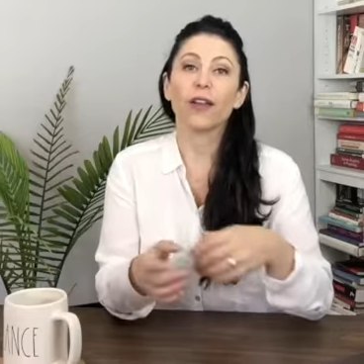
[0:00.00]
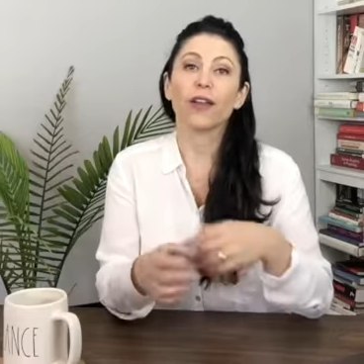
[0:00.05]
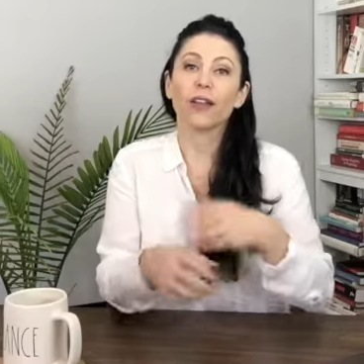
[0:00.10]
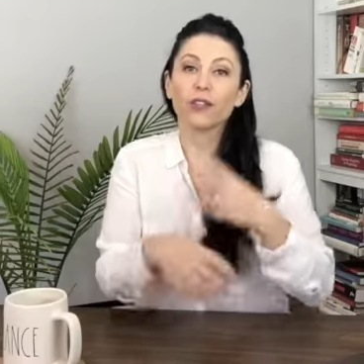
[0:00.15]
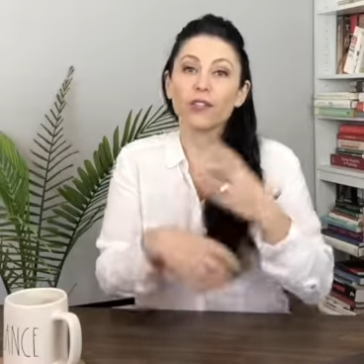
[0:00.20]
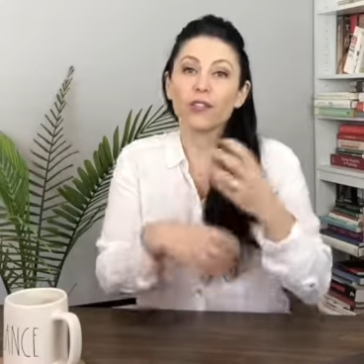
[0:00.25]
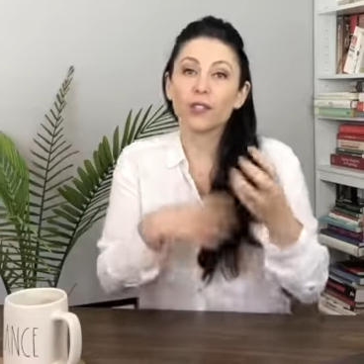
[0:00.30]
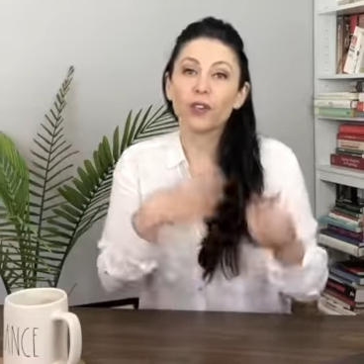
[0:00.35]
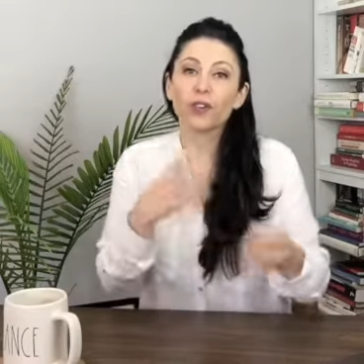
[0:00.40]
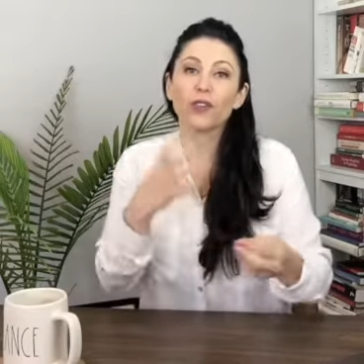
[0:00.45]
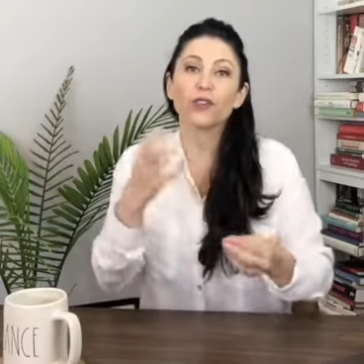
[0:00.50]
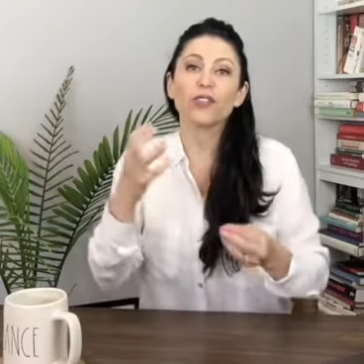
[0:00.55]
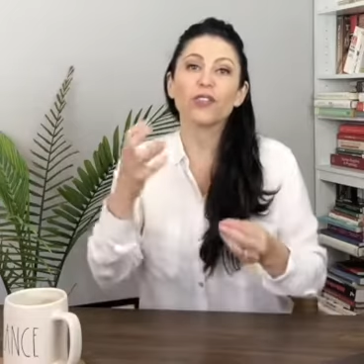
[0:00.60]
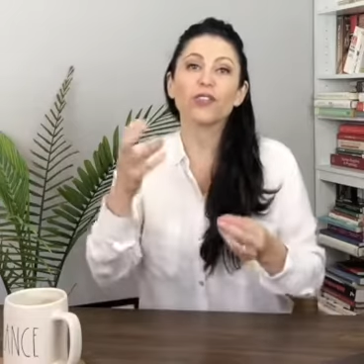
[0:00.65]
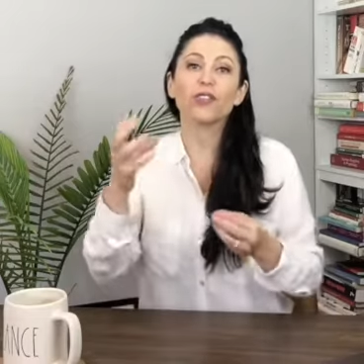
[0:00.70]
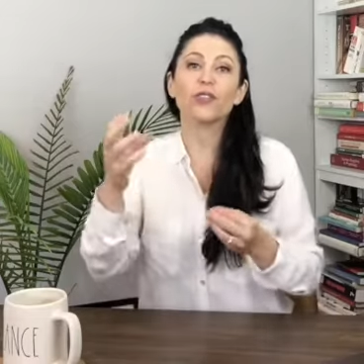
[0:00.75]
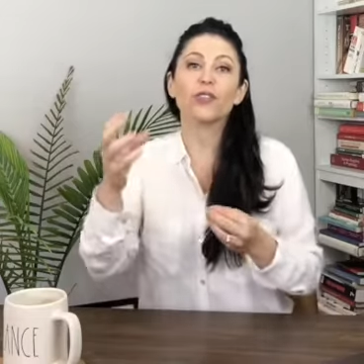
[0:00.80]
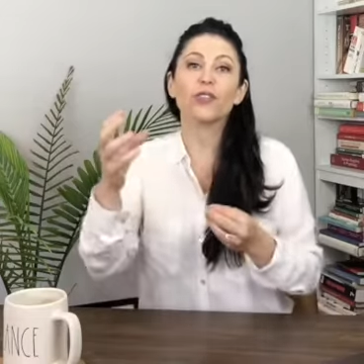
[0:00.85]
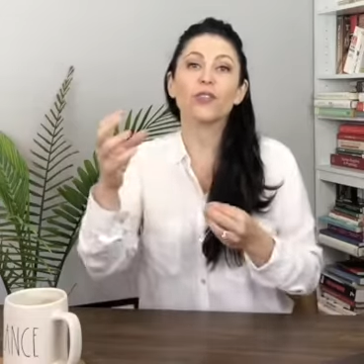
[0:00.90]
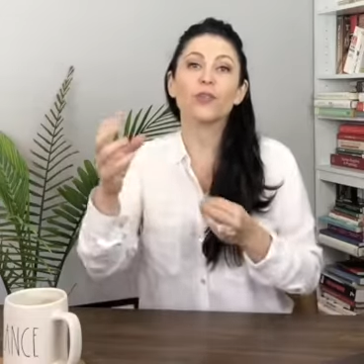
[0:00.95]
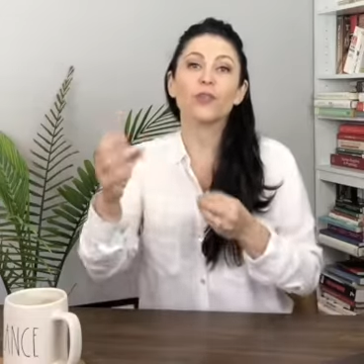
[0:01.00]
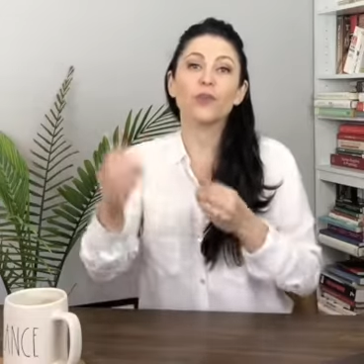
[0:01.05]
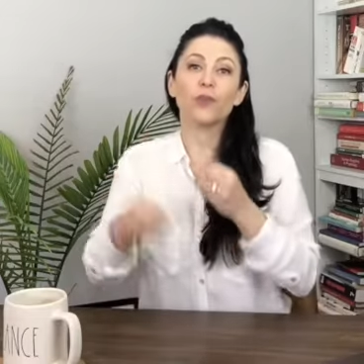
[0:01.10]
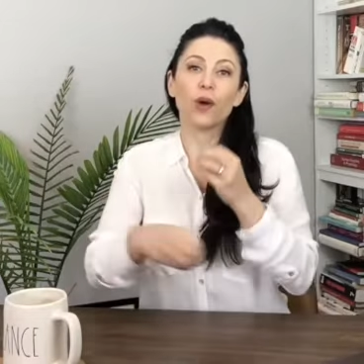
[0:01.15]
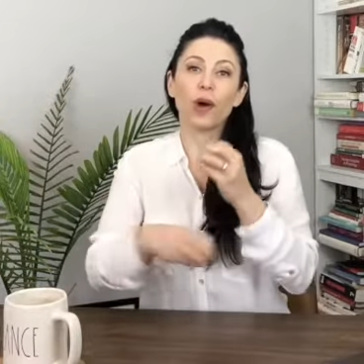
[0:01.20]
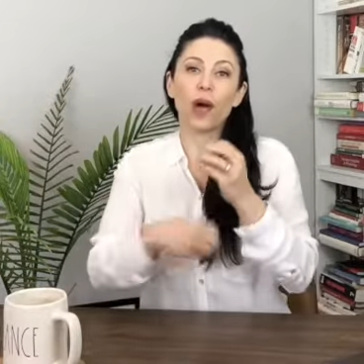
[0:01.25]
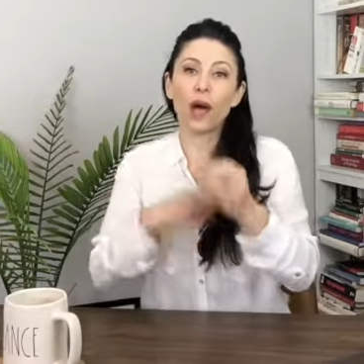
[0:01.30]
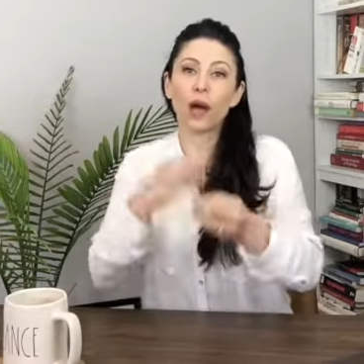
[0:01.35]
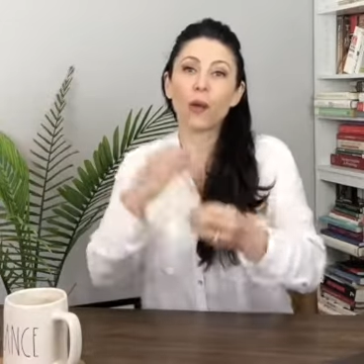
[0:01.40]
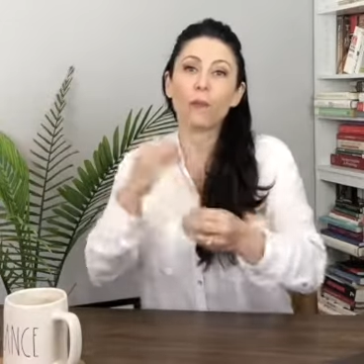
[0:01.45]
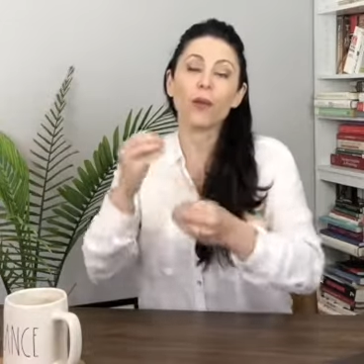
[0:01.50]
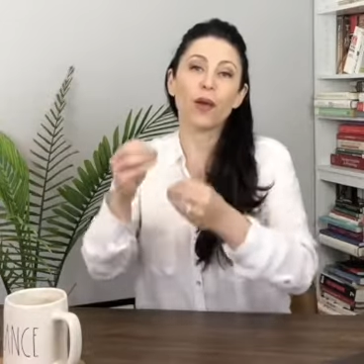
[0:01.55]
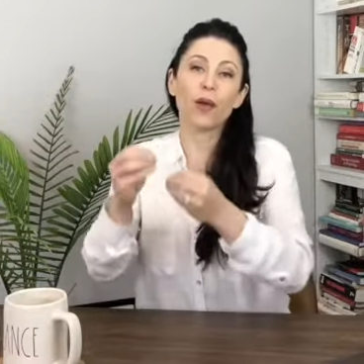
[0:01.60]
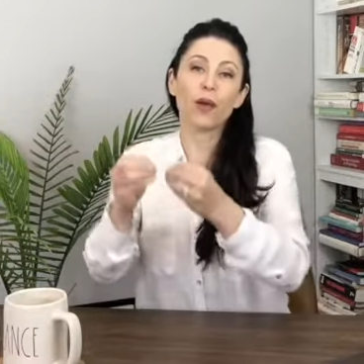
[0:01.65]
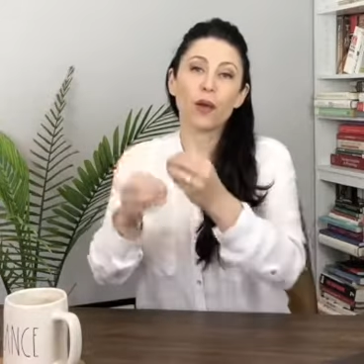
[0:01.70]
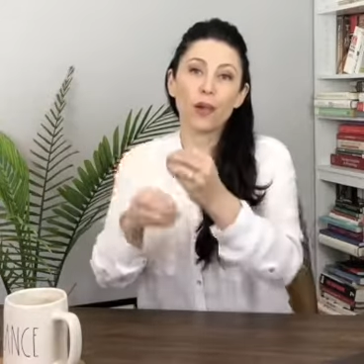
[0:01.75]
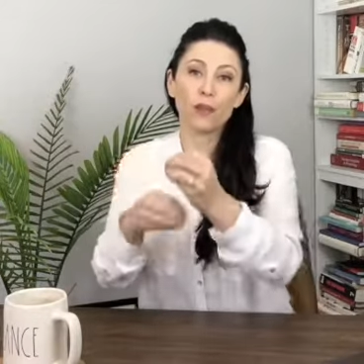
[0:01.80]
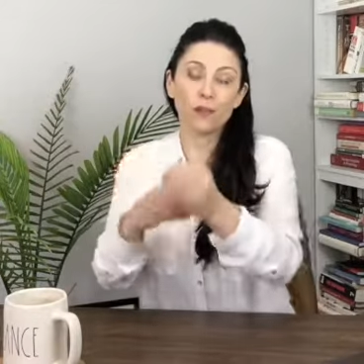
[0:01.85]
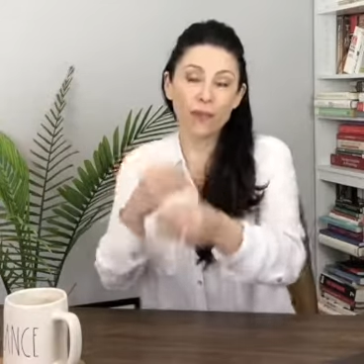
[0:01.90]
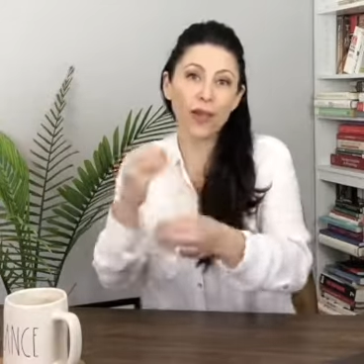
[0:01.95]
it starts to
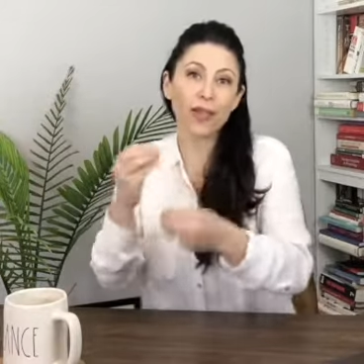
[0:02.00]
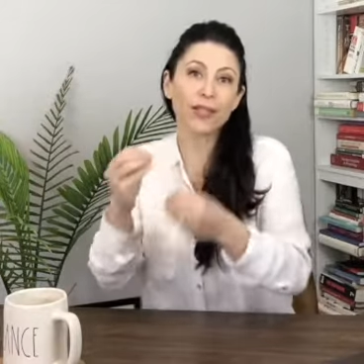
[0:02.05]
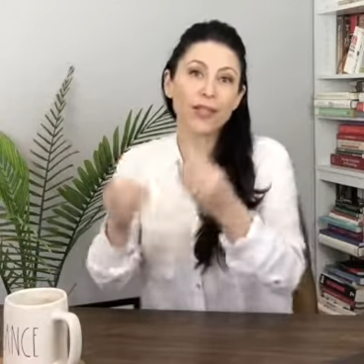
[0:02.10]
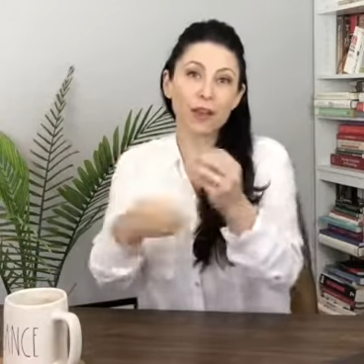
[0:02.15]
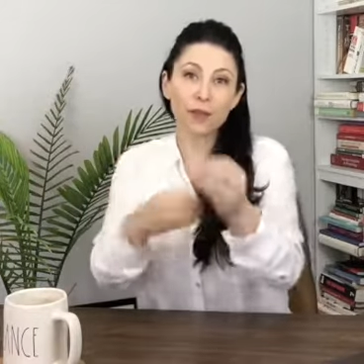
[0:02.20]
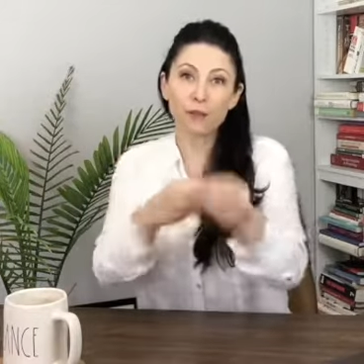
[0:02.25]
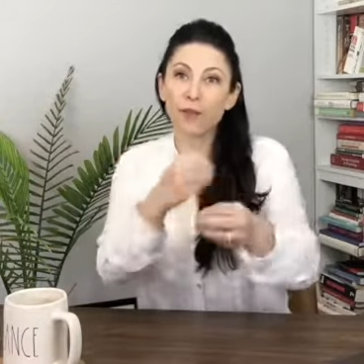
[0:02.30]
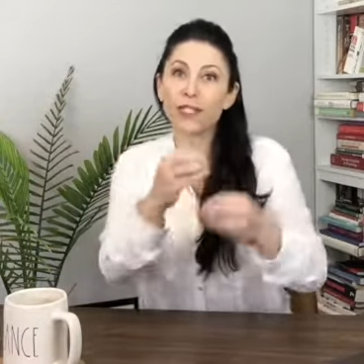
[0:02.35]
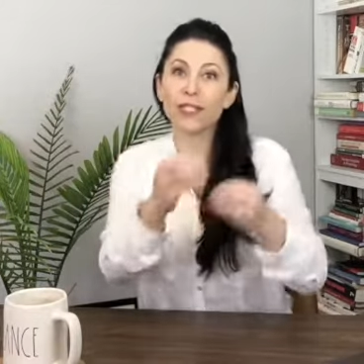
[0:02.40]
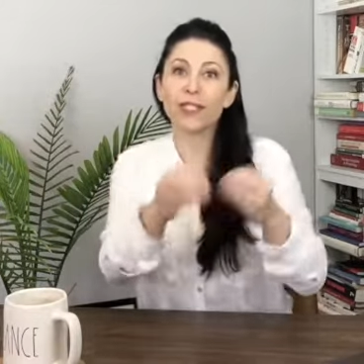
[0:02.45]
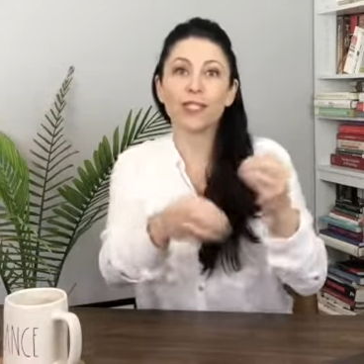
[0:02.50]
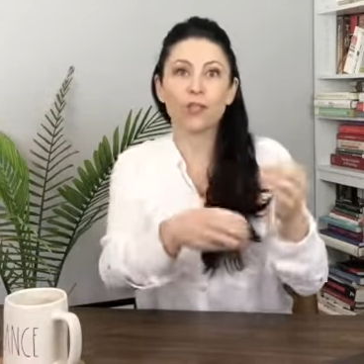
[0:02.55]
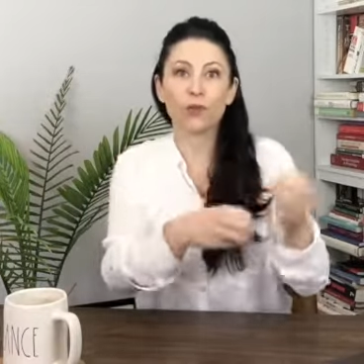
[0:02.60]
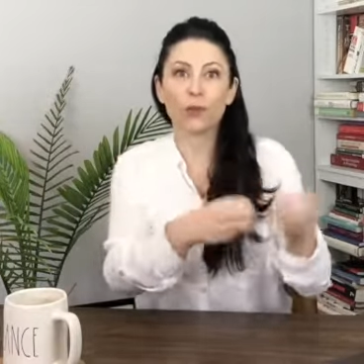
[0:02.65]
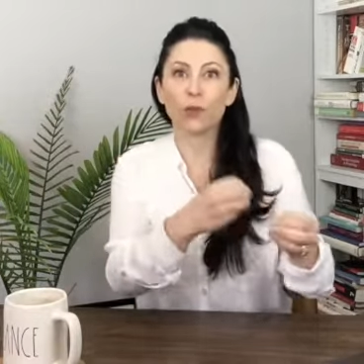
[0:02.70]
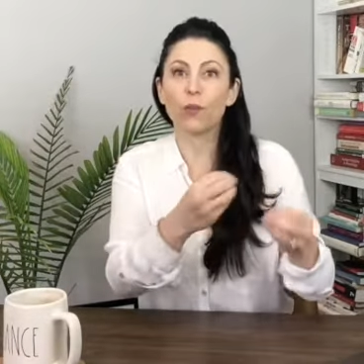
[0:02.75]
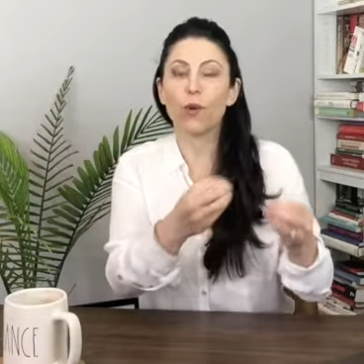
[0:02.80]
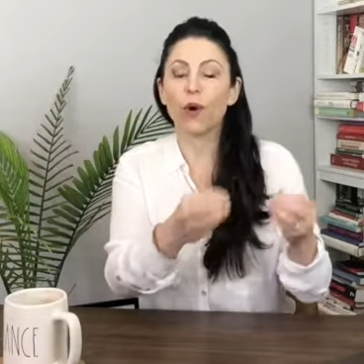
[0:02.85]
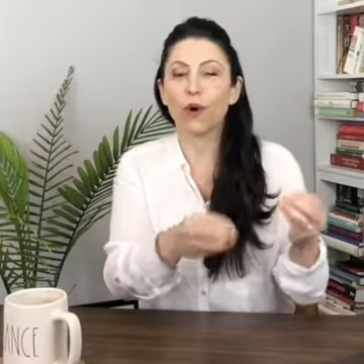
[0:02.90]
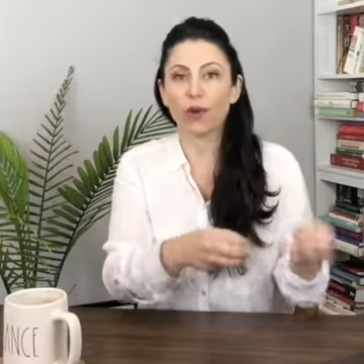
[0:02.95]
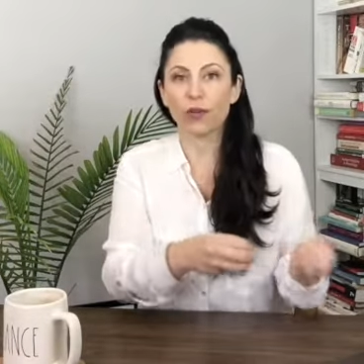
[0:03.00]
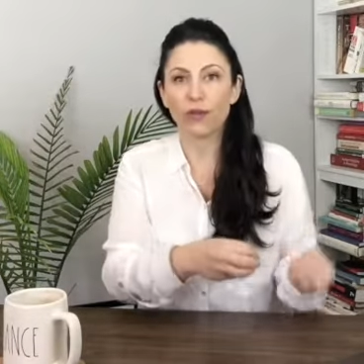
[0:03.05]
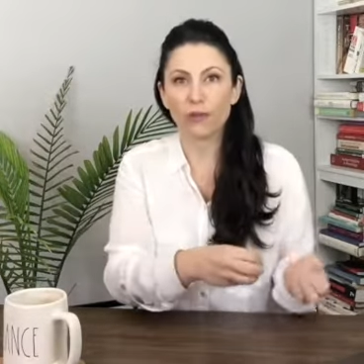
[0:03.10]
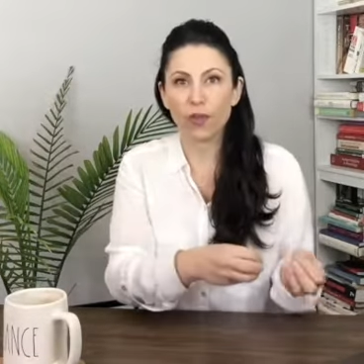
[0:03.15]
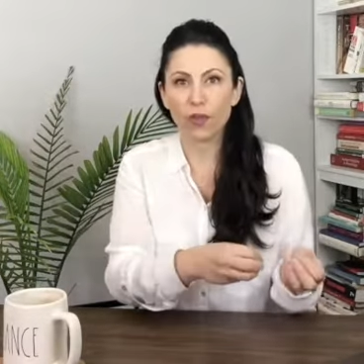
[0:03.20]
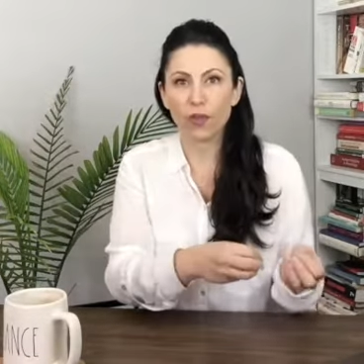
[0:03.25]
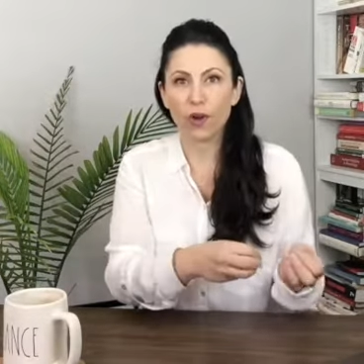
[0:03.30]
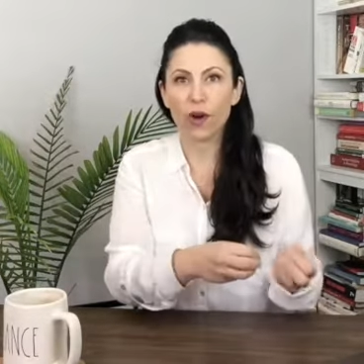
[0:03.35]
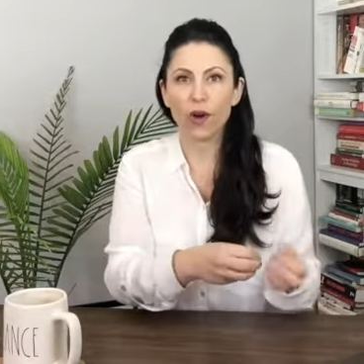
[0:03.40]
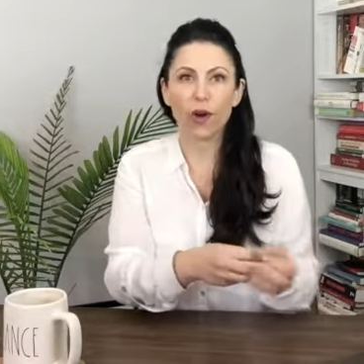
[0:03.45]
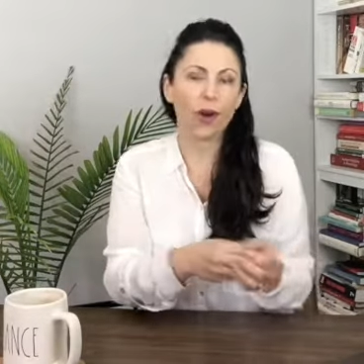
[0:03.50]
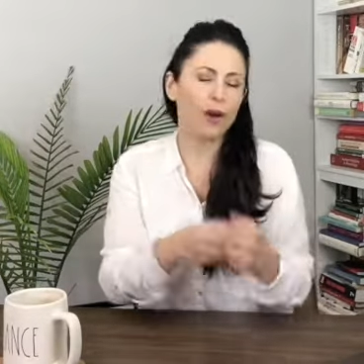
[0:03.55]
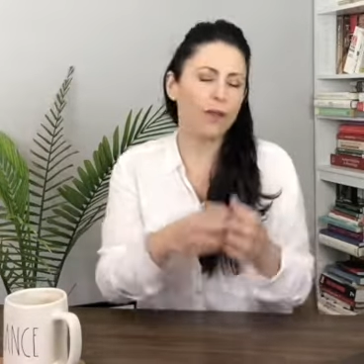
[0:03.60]
affect every single part of the car,